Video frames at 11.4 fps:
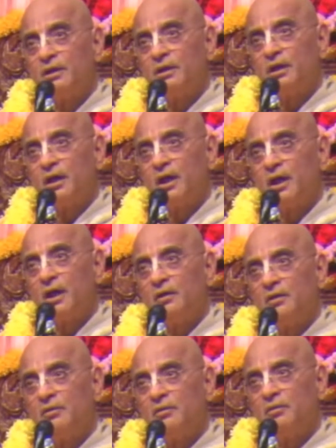
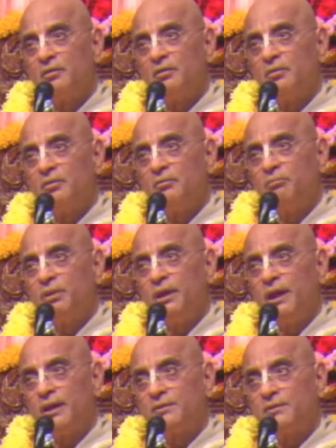and being
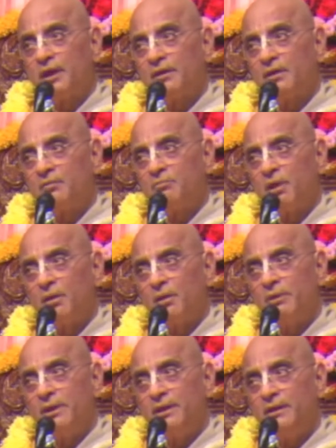attracted by
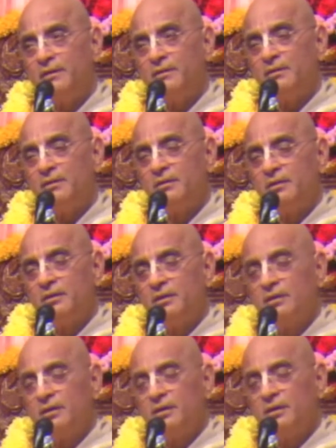me,
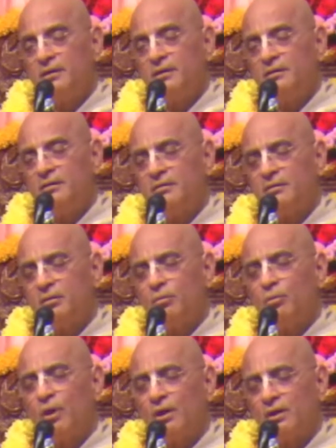he
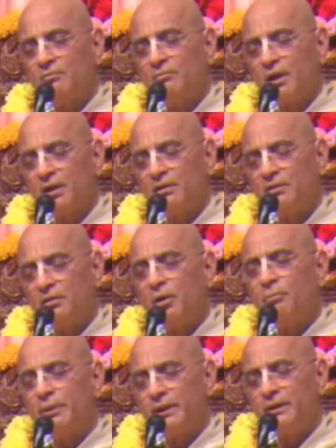wanted my
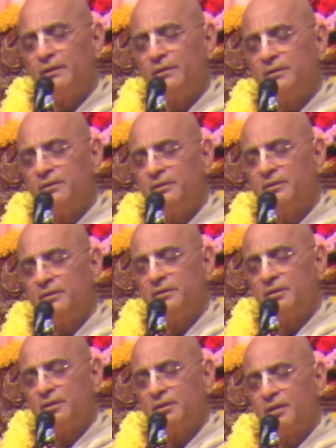company,
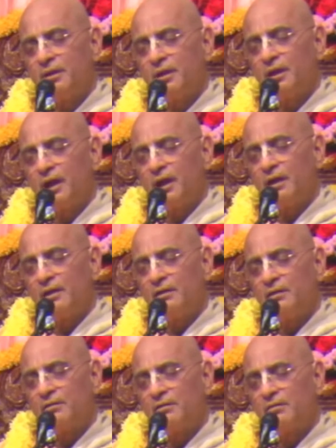
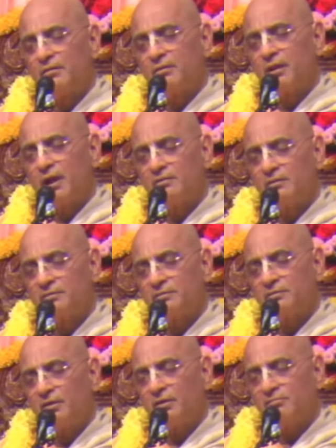and as a
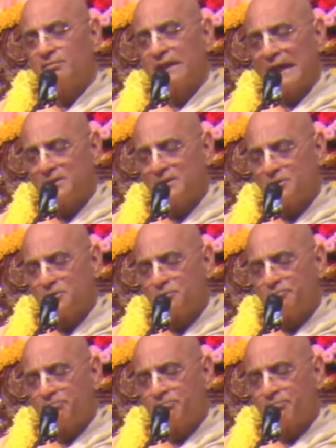result of that,
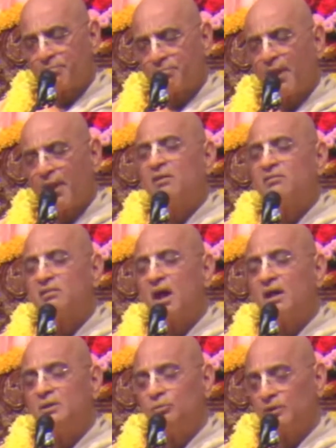a son was